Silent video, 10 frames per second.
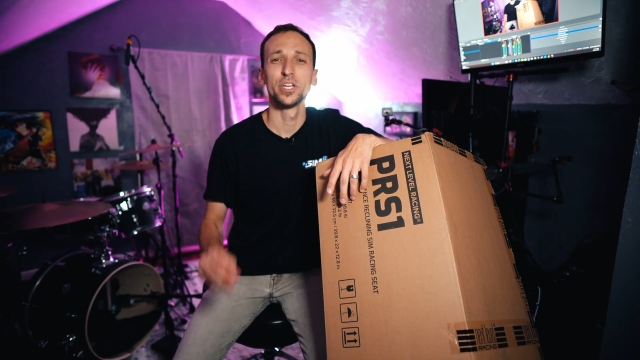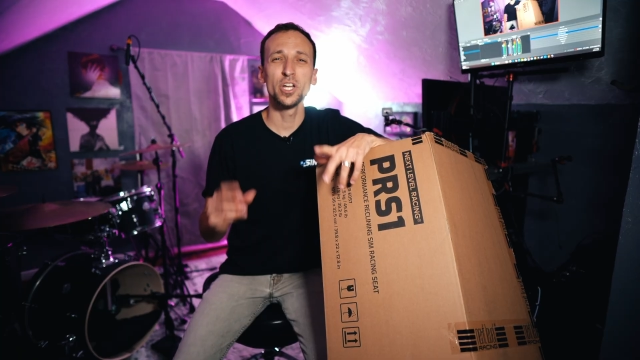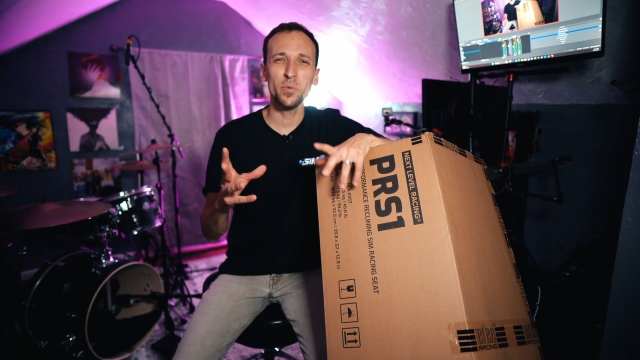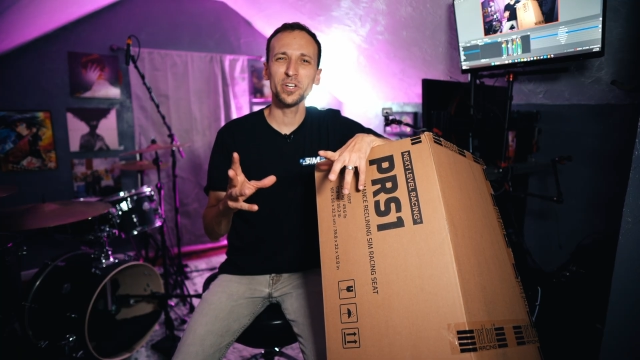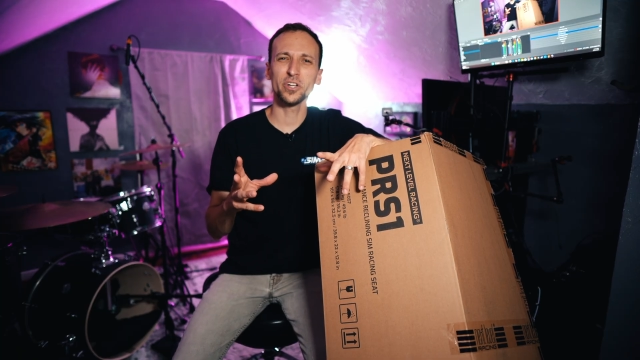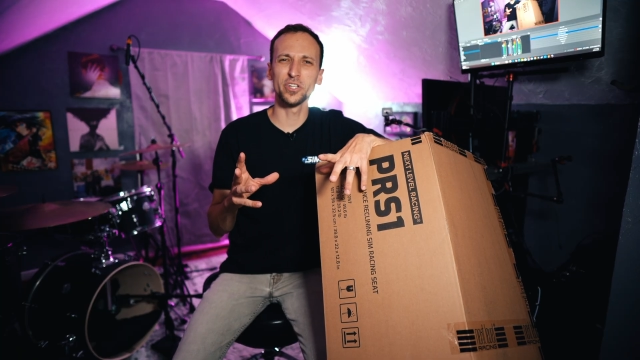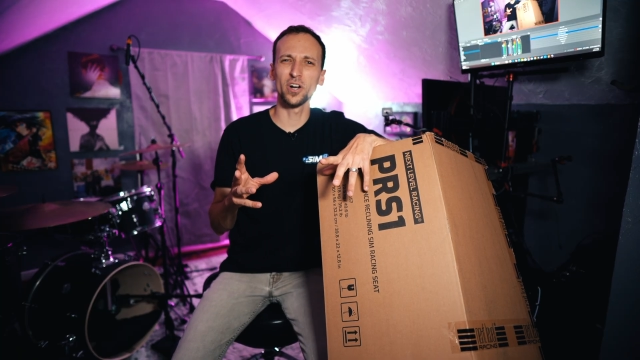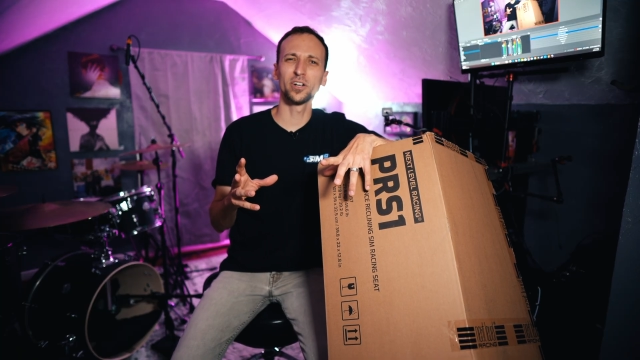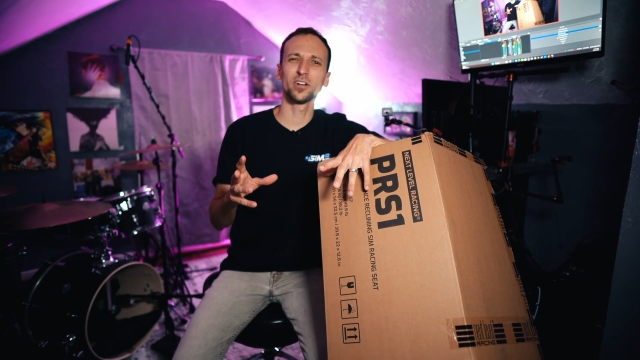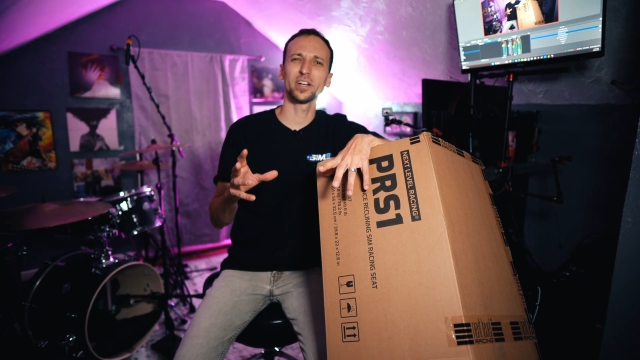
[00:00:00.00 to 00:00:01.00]
know when you're
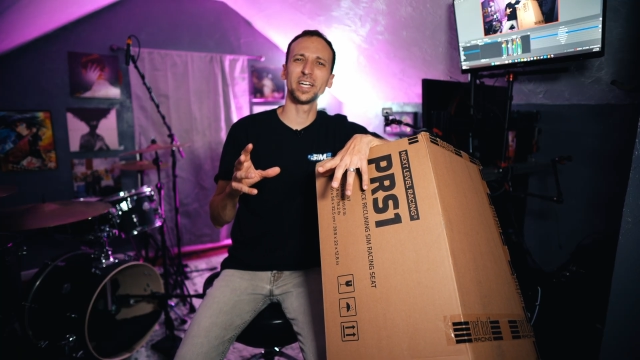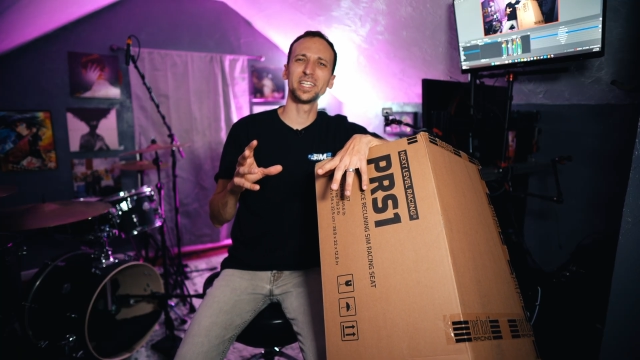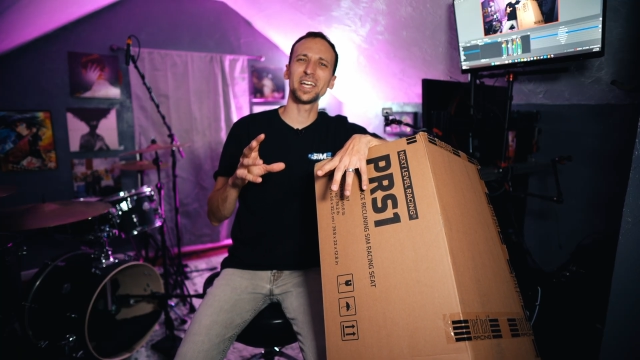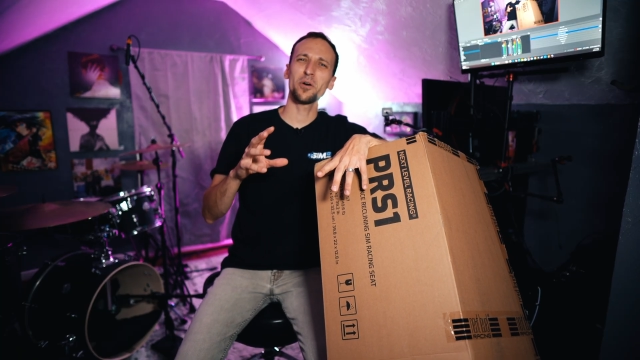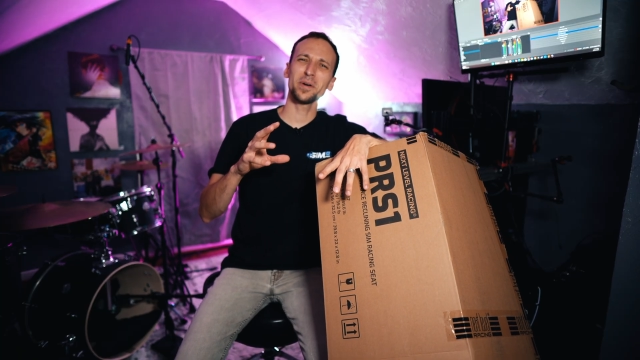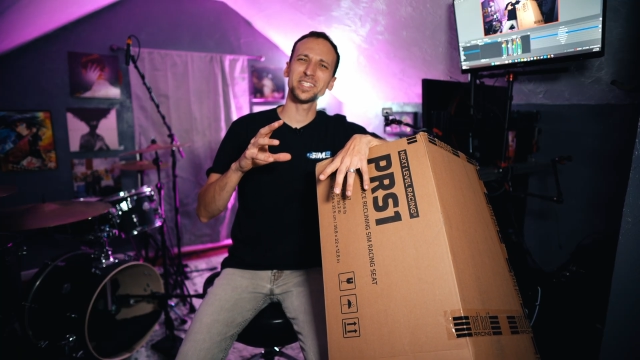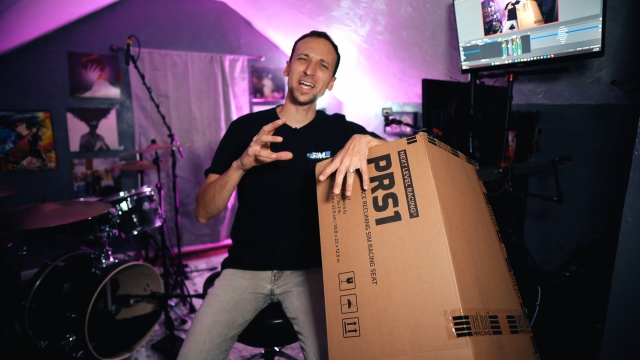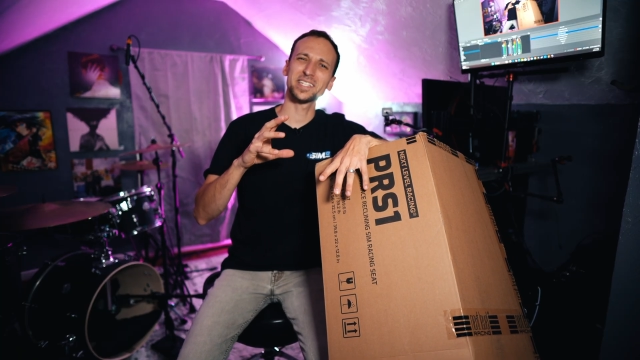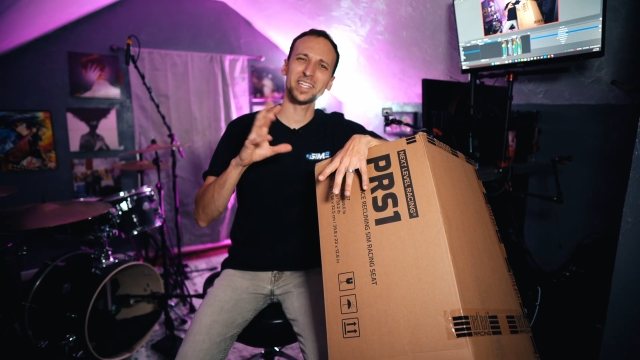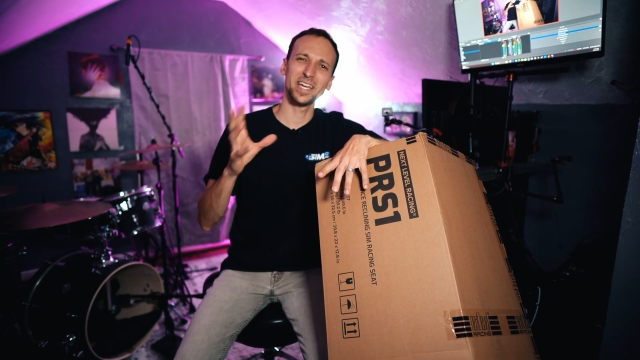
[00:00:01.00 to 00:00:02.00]
younger and they always
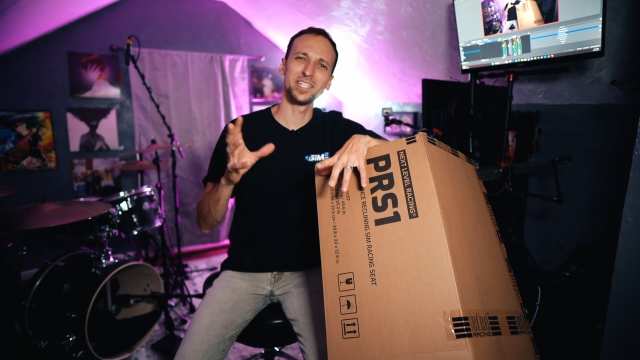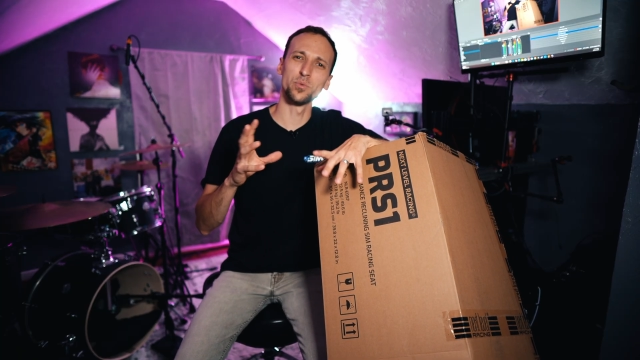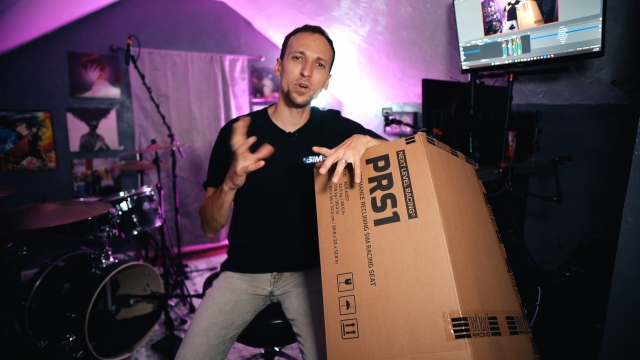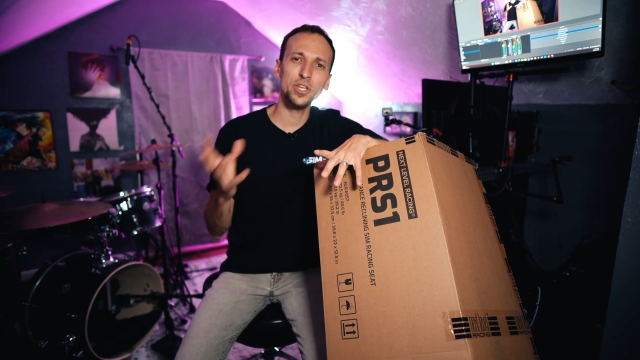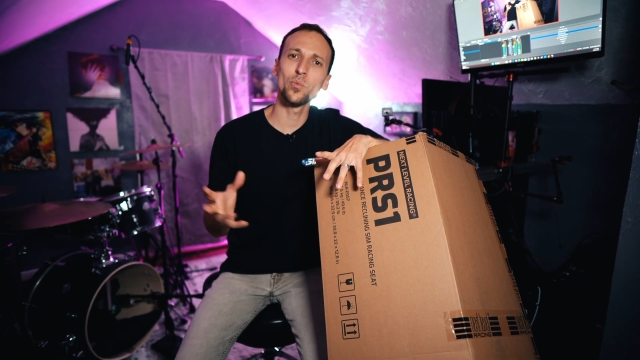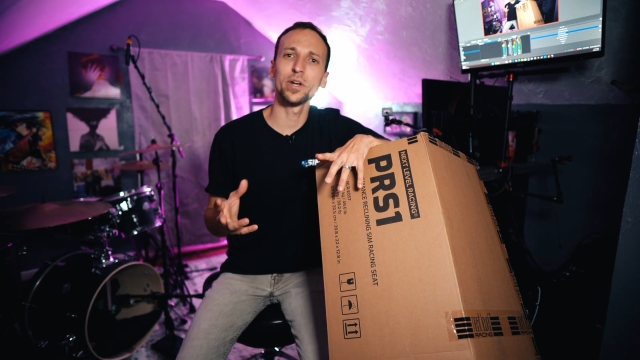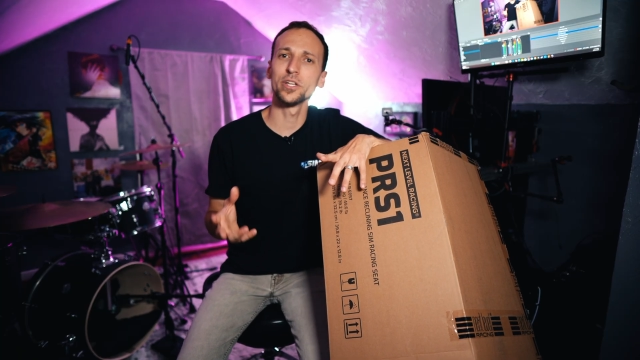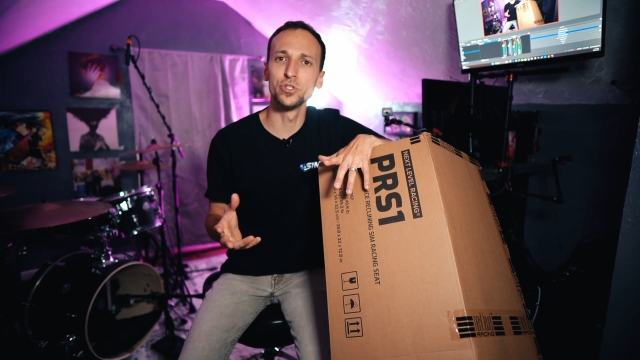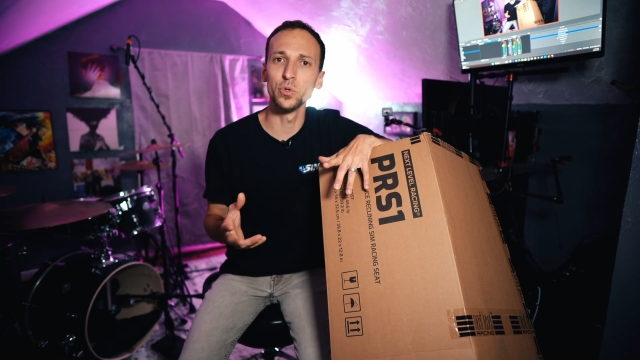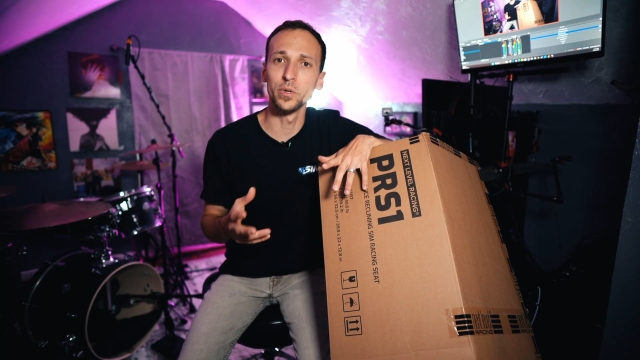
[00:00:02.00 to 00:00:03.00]
ask kids, what do you want to
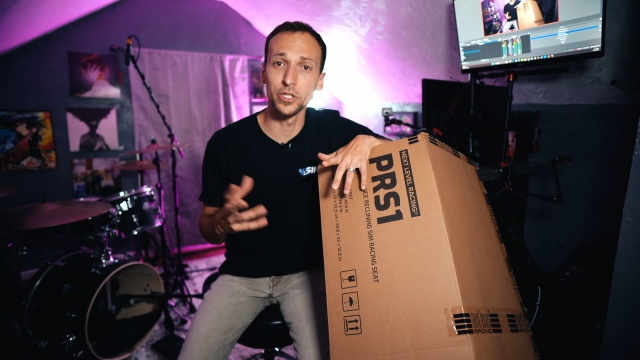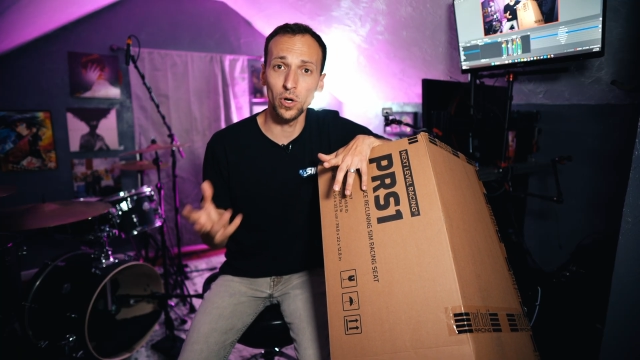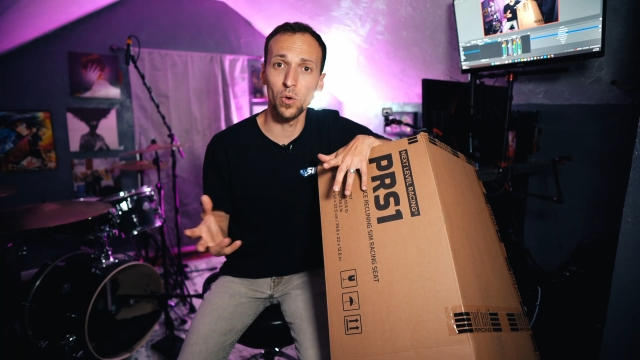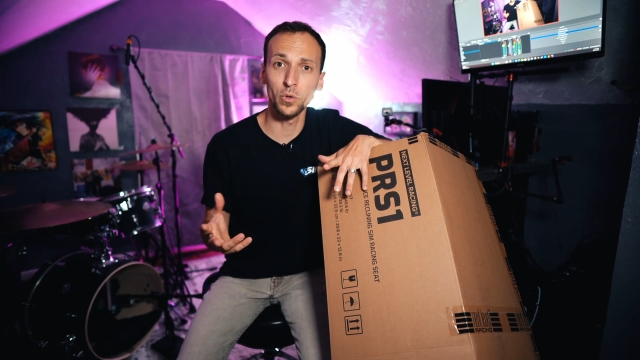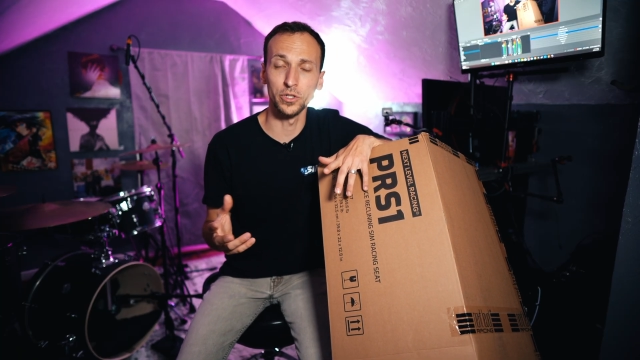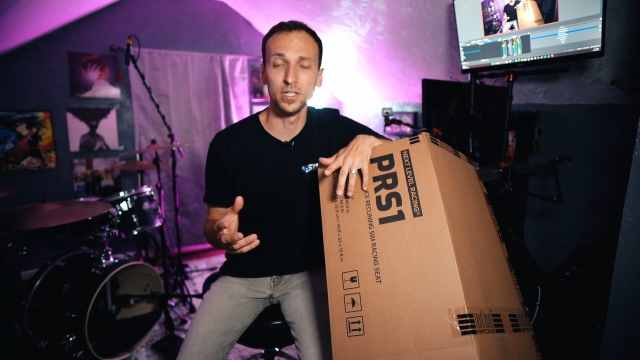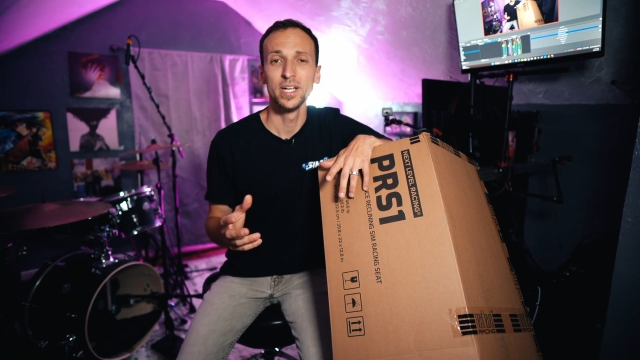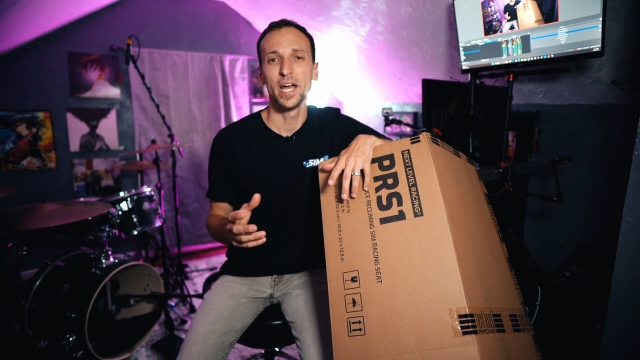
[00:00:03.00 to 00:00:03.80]
do when you're older?